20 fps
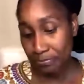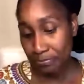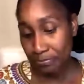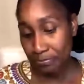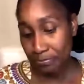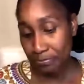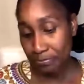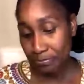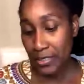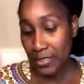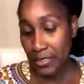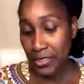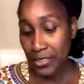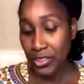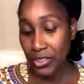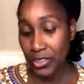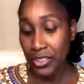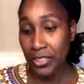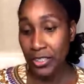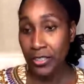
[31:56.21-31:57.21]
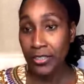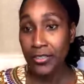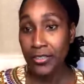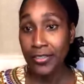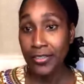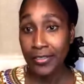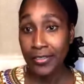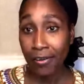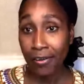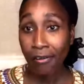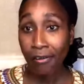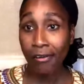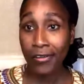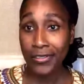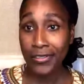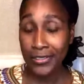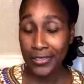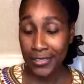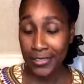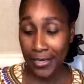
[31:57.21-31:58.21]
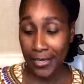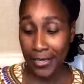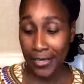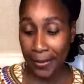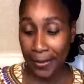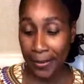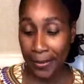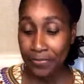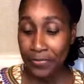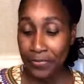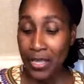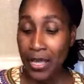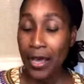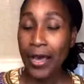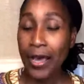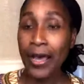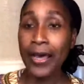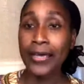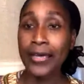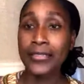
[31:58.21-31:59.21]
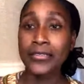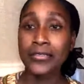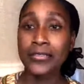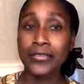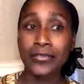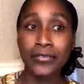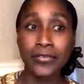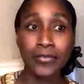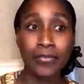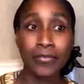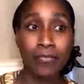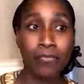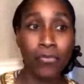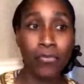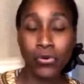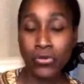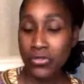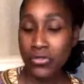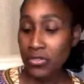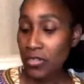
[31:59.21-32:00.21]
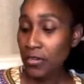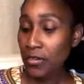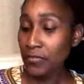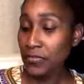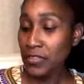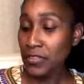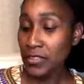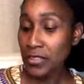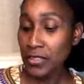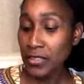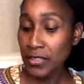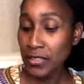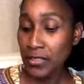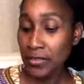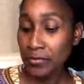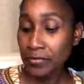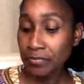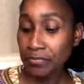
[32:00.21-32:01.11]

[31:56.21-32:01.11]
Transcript: Sister Kashia, all the time. And most of the